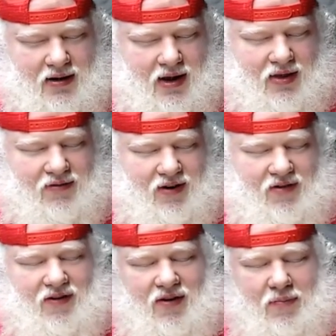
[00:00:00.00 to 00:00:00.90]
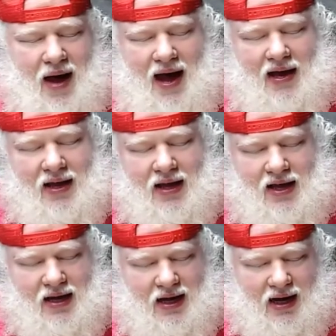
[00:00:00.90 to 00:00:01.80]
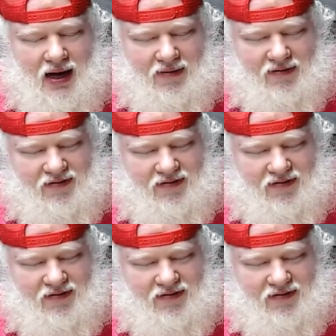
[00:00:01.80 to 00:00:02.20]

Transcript: in the very, very back. Um,